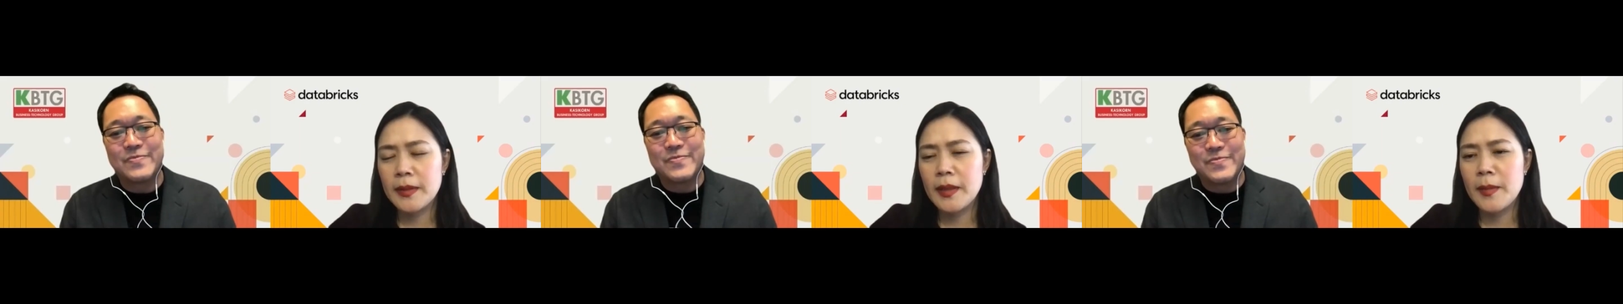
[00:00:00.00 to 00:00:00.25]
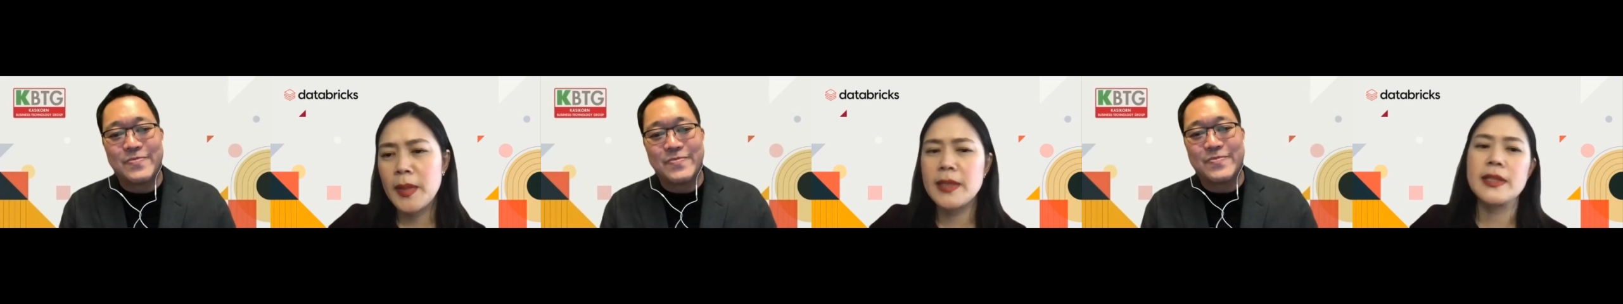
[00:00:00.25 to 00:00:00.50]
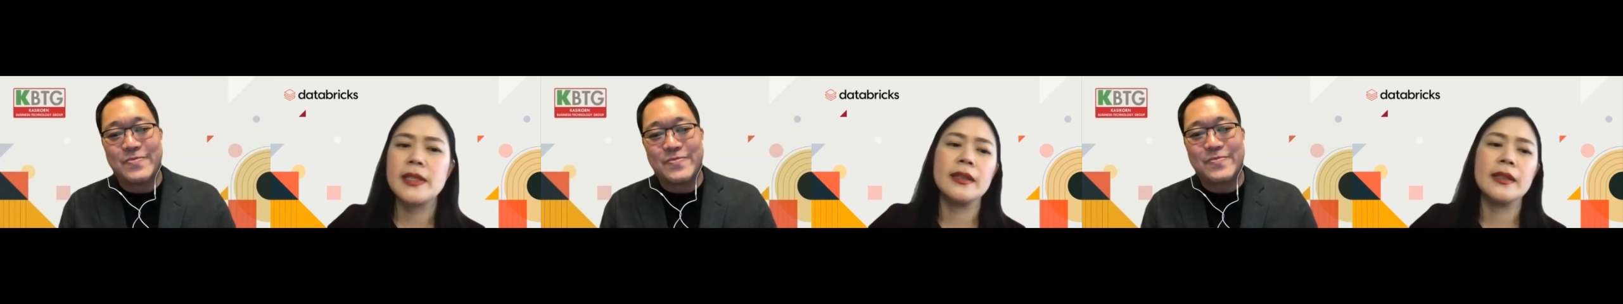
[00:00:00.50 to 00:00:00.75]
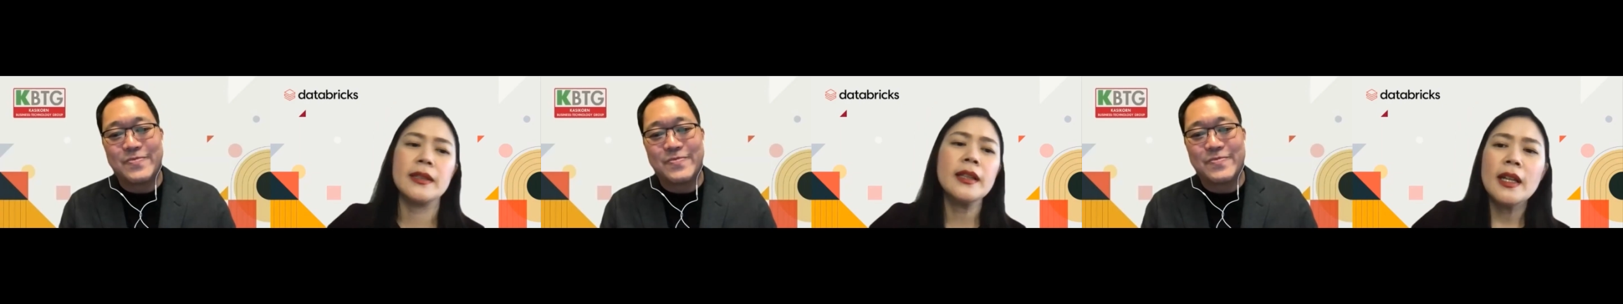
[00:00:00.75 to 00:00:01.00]

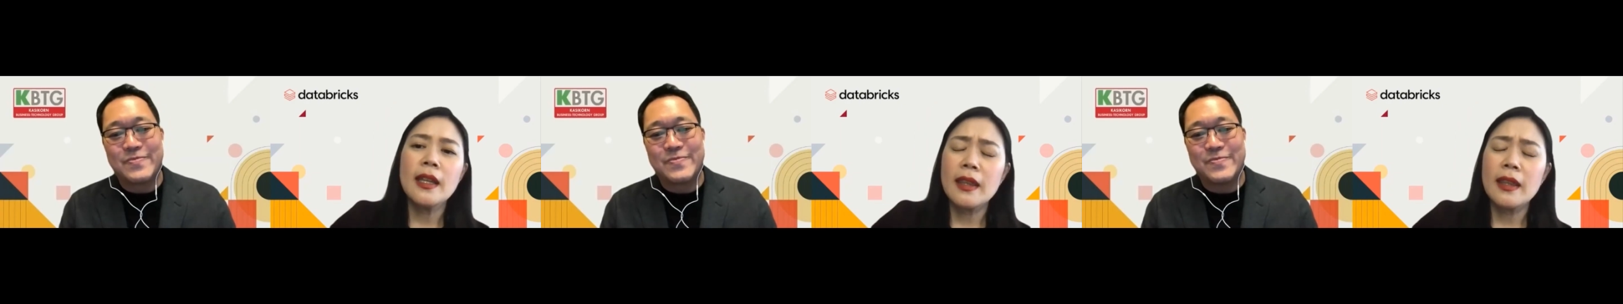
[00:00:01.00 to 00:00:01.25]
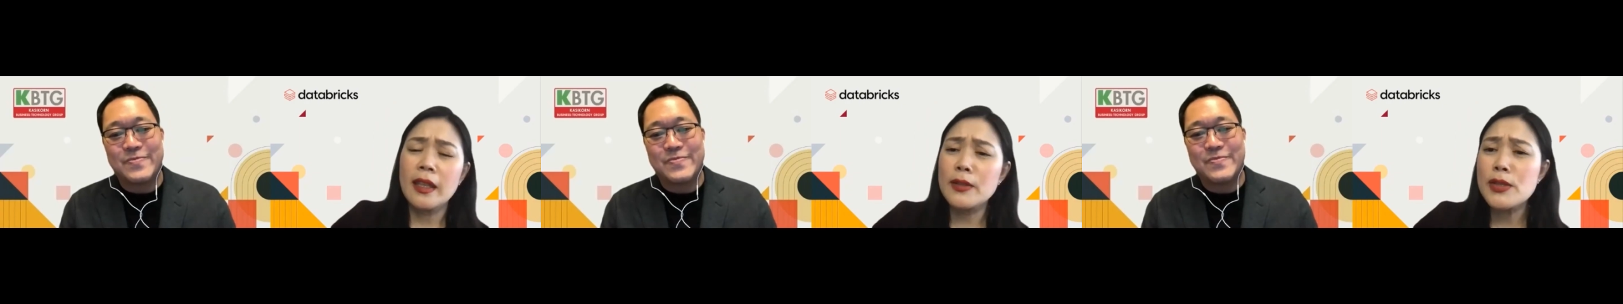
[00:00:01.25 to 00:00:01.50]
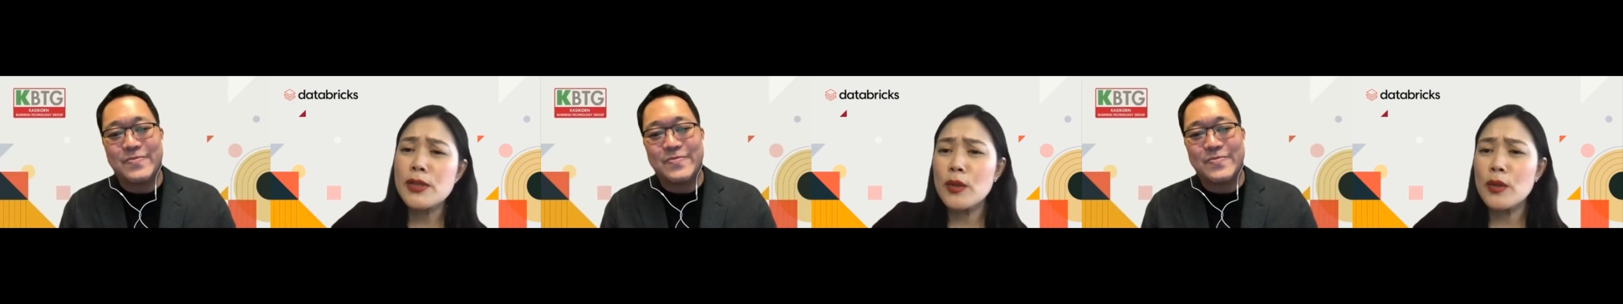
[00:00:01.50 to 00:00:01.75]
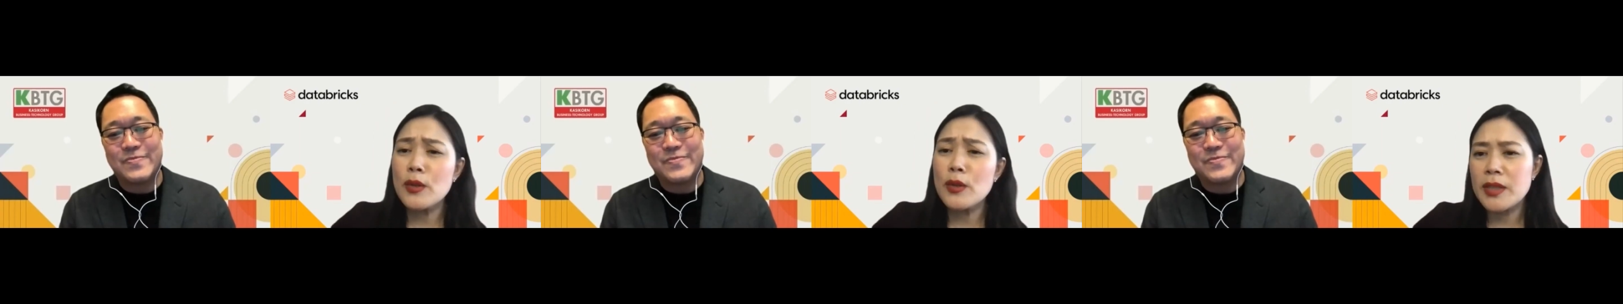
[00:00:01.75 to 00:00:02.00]
Speaker 1: Amazing. Thank you
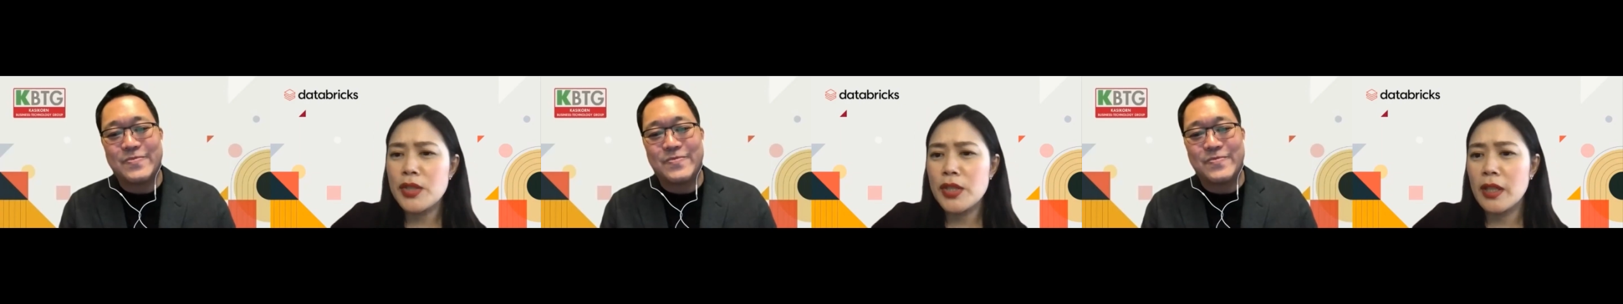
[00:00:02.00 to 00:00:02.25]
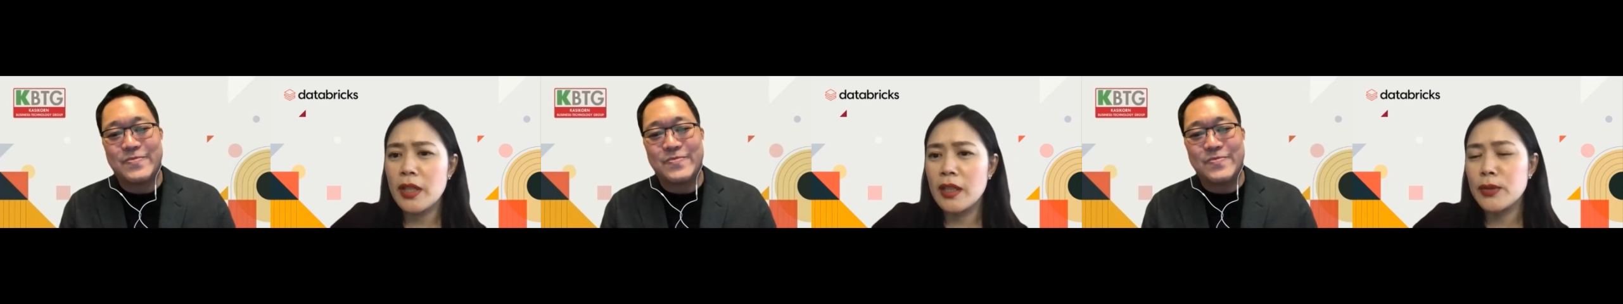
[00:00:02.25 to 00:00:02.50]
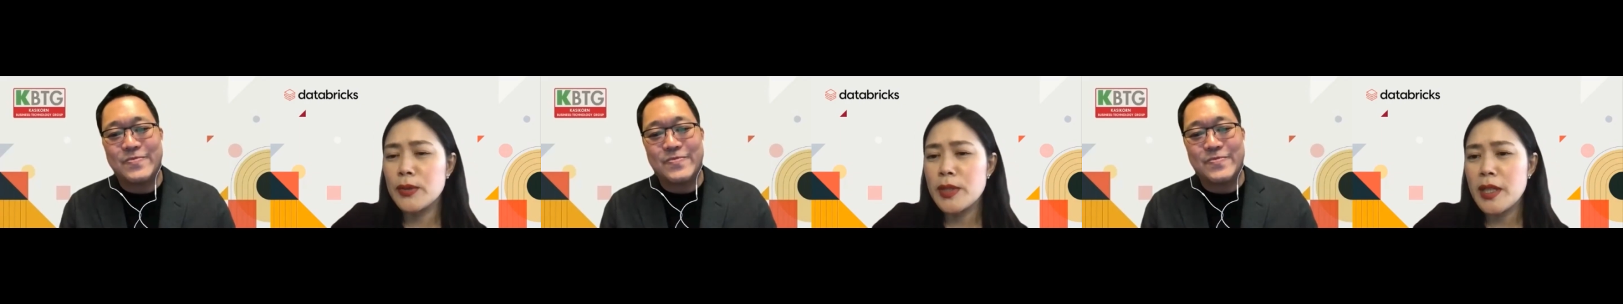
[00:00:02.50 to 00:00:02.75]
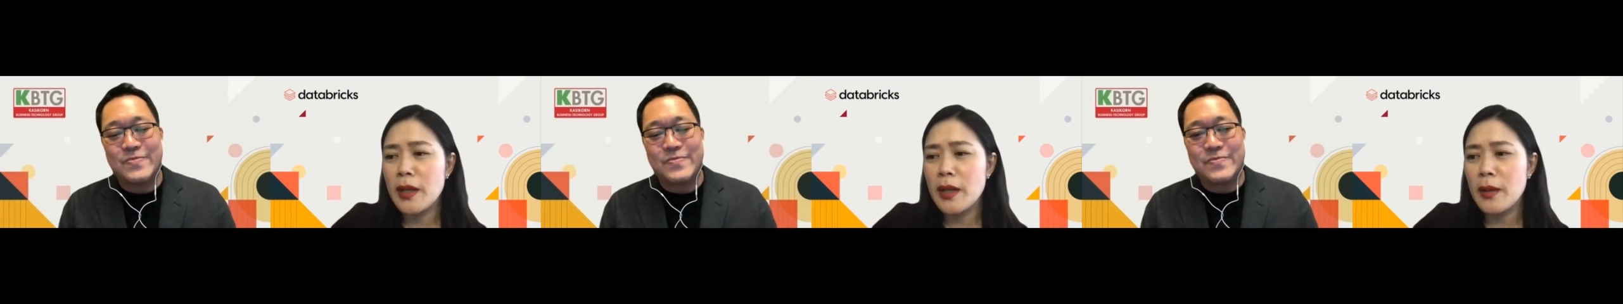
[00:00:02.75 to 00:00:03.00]
so much,
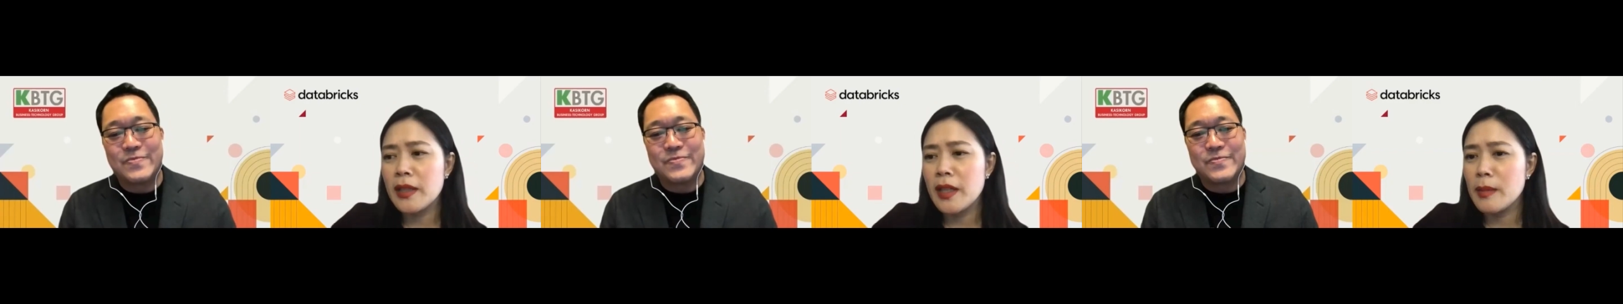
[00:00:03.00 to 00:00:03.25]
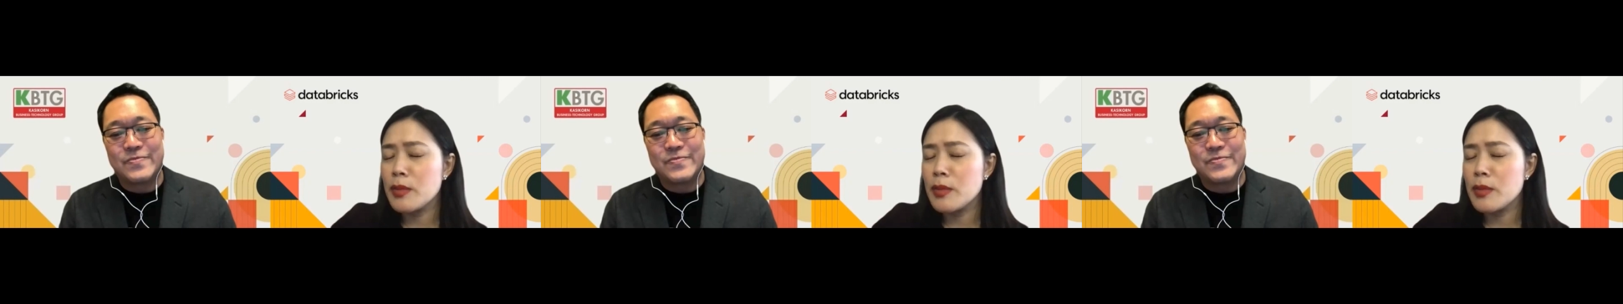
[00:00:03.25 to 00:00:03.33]
Khun Tawan.